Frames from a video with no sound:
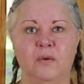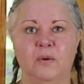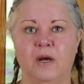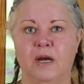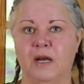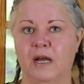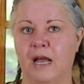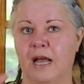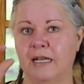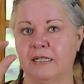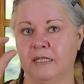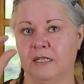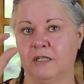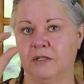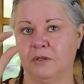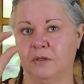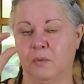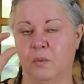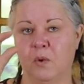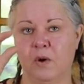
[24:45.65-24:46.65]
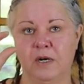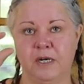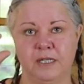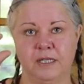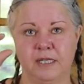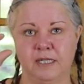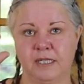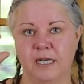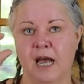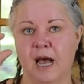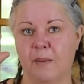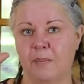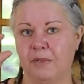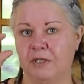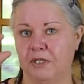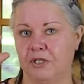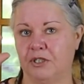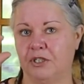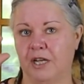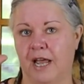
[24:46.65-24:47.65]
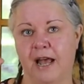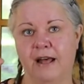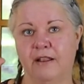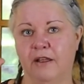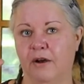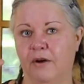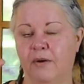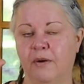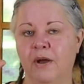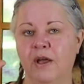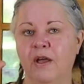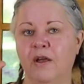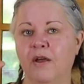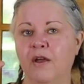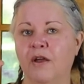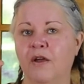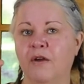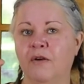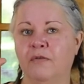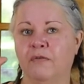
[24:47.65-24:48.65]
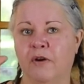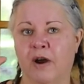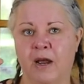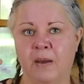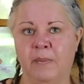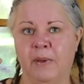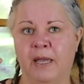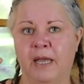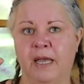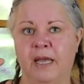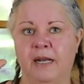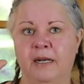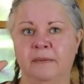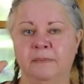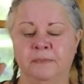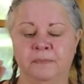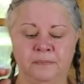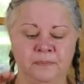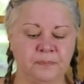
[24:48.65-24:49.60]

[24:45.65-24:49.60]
the one at the top is a shallow fry pan,